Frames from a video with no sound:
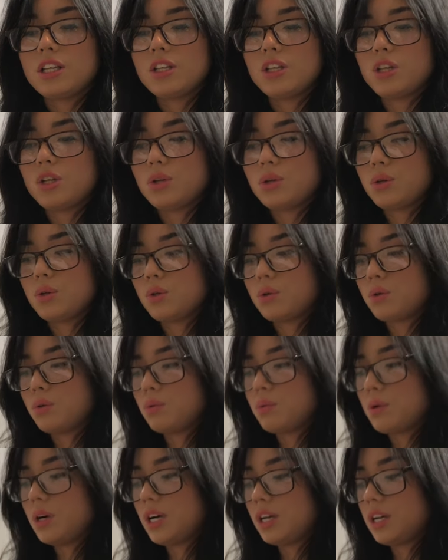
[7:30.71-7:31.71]

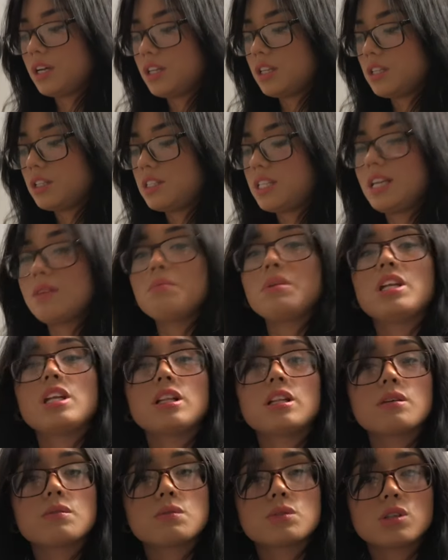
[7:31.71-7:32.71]
you see
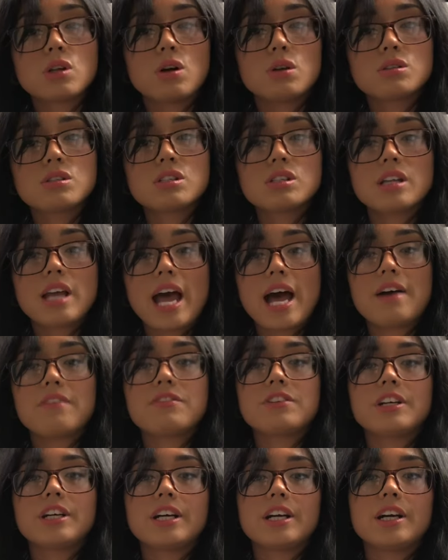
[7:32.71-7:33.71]
immediately results
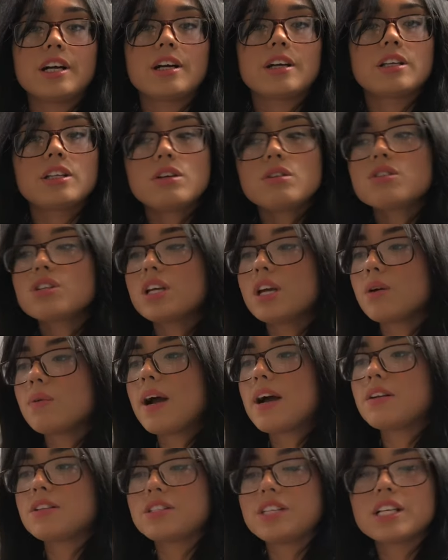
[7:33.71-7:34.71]
after usually
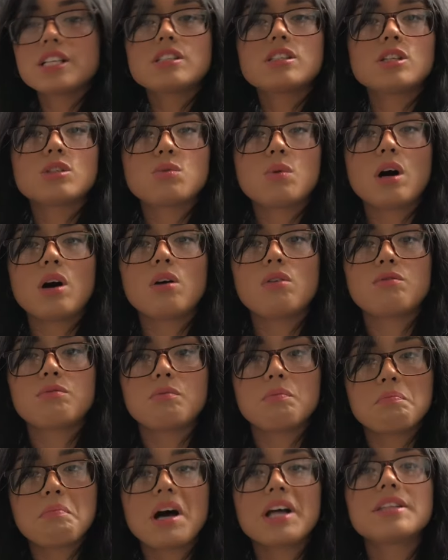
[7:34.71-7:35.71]
around 6 to
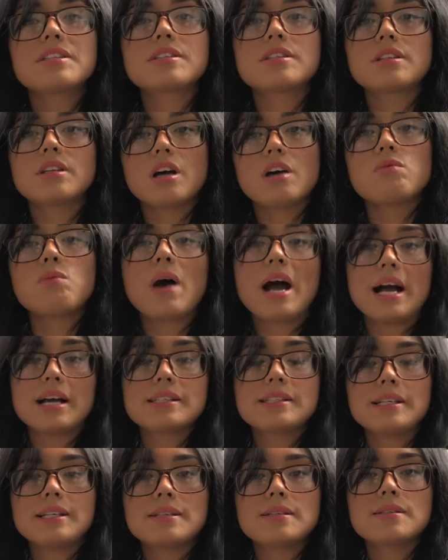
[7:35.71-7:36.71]
12 months of
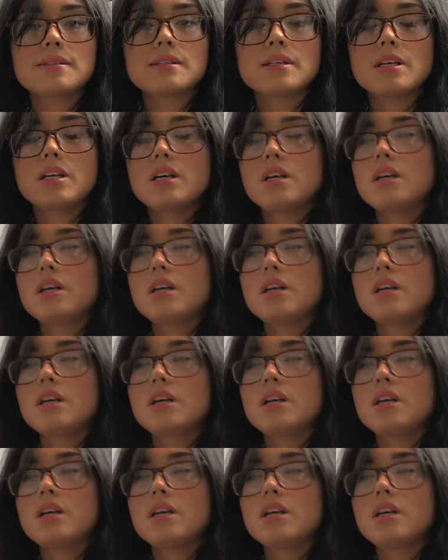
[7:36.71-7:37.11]
waxes.